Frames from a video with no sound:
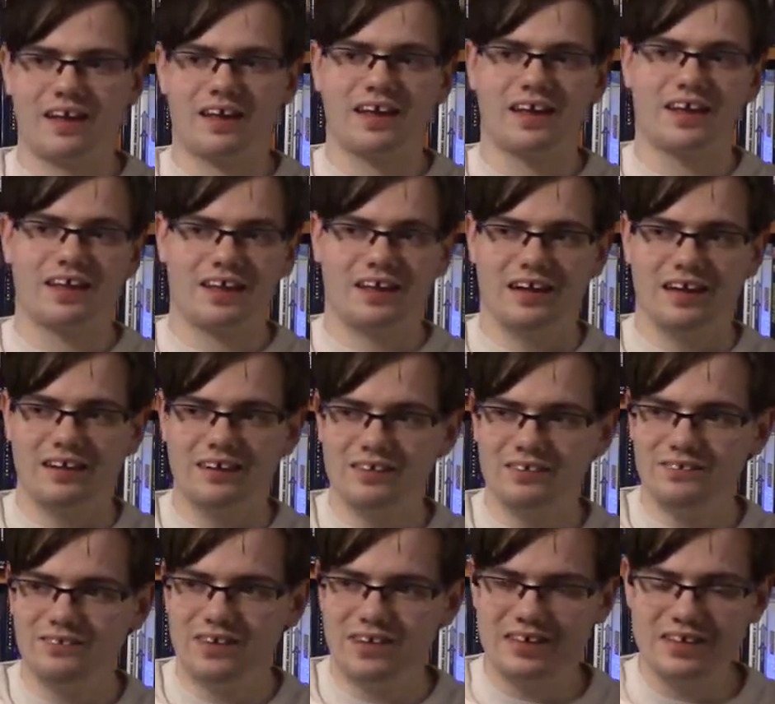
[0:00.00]

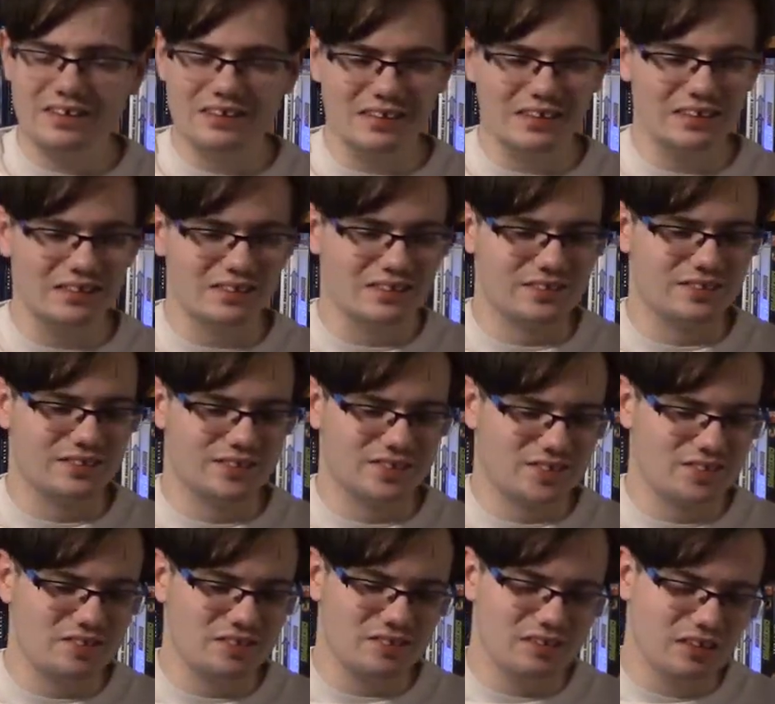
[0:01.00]
kinda what he does.
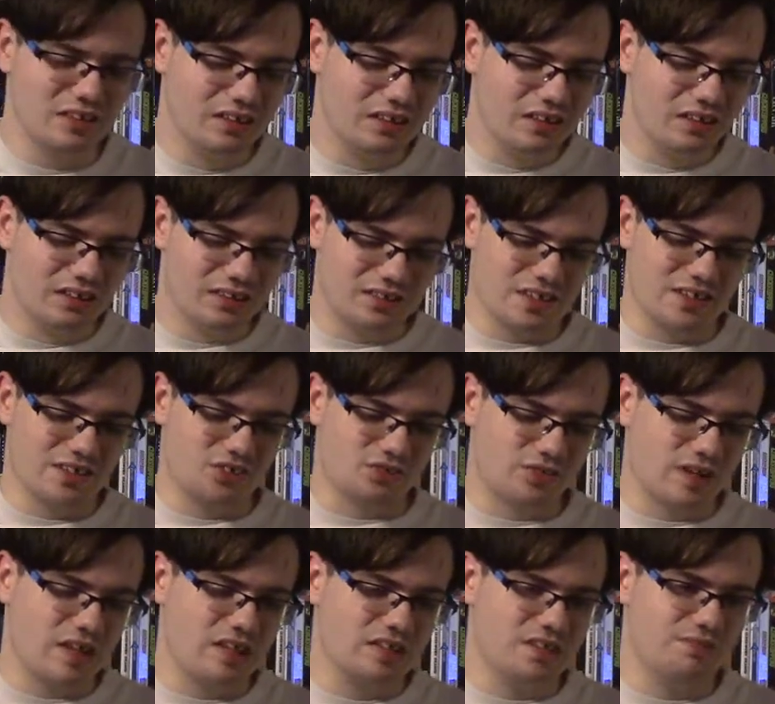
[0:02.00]
He takes
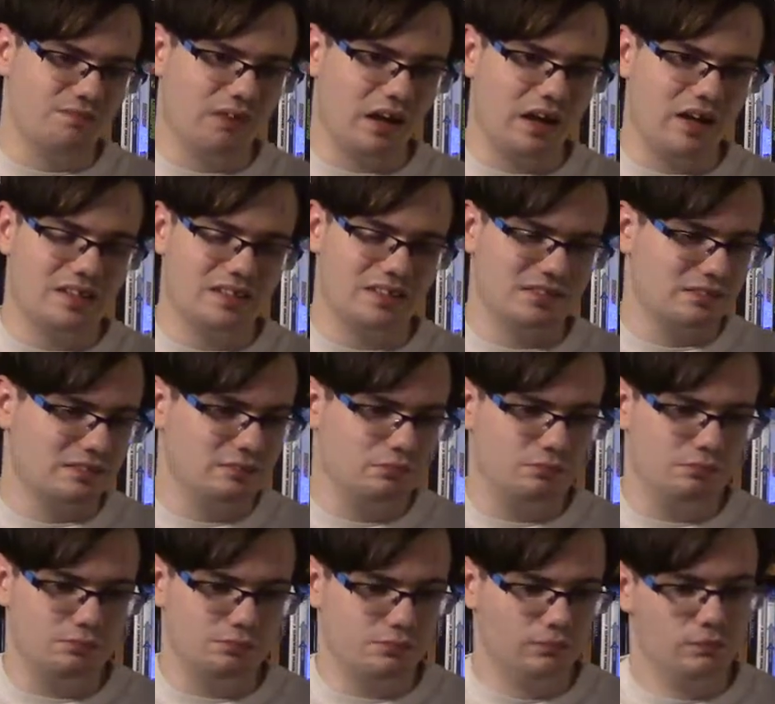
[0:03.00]
Ray's advice
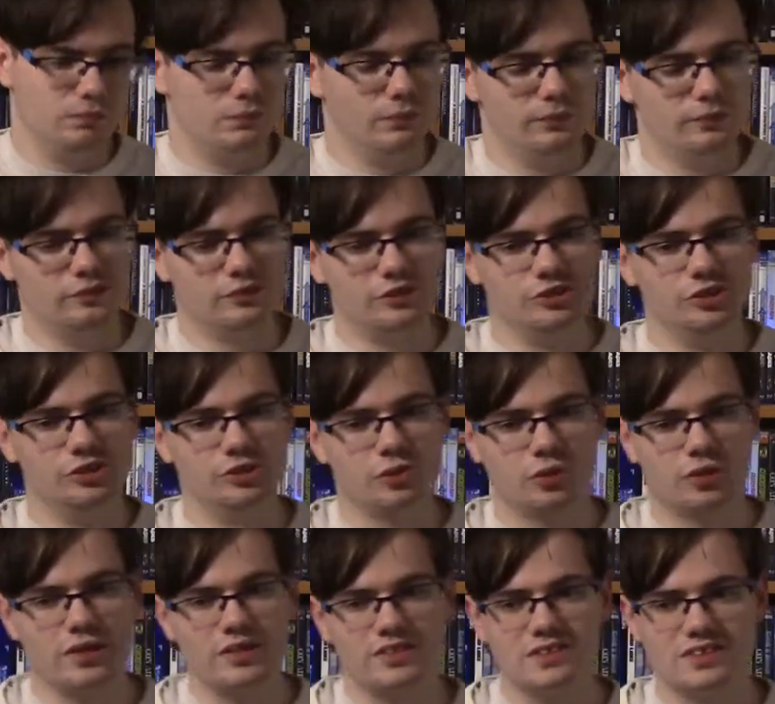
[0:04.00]
and
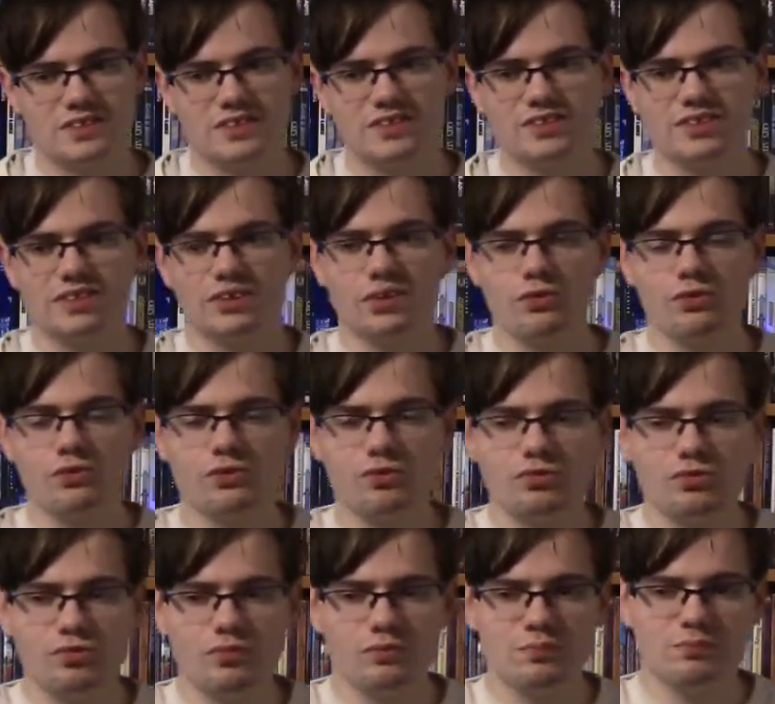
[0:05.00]
joins his
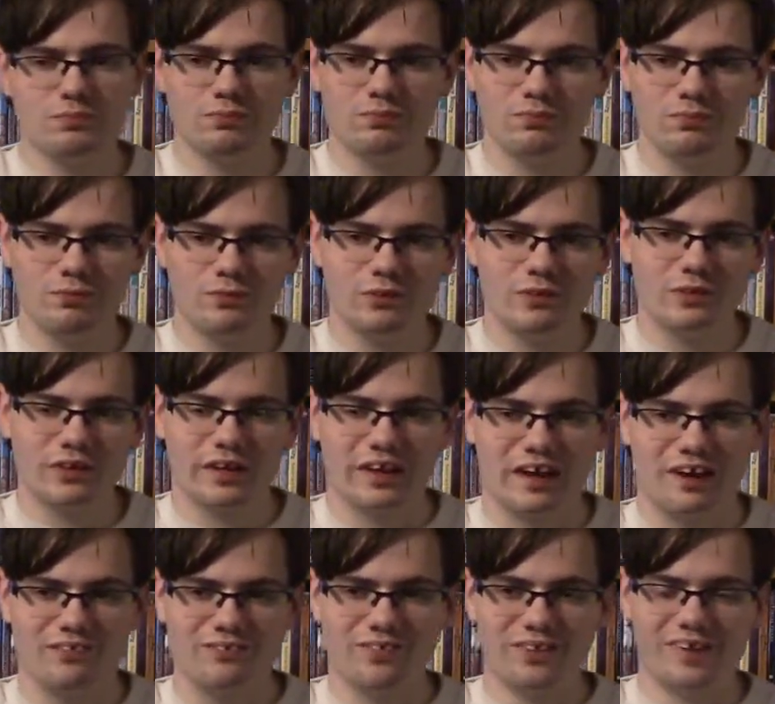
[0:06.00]
little
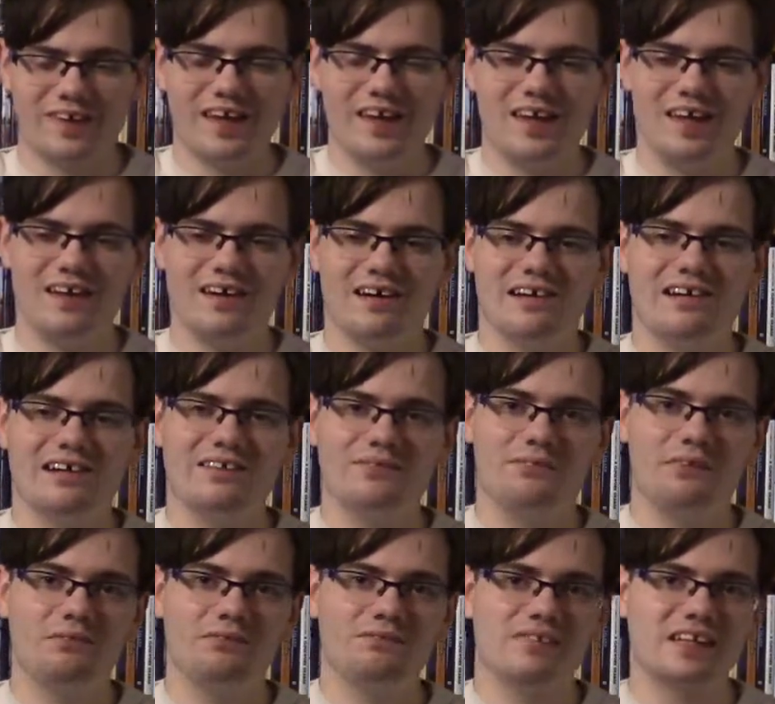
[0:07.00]
cavalcade of
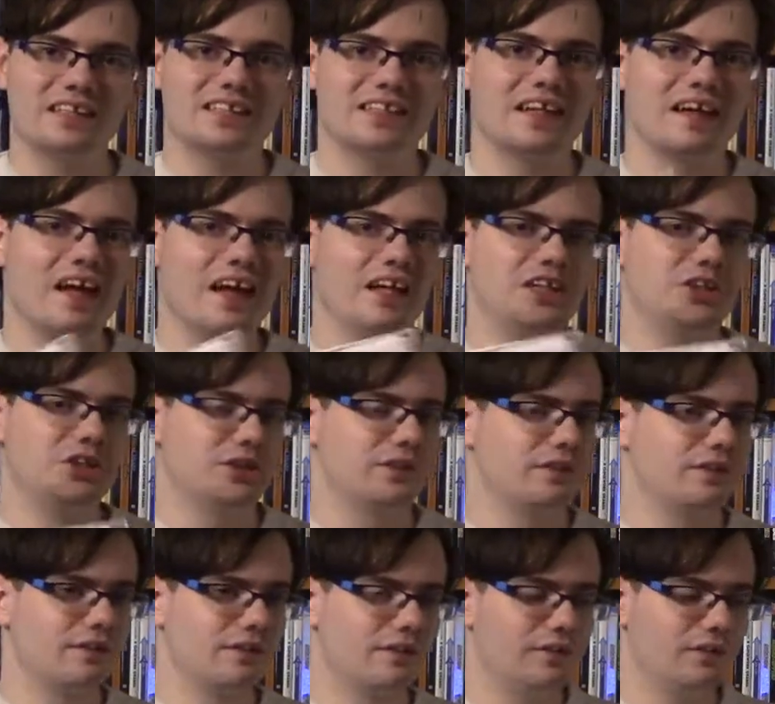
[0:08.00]
investigation.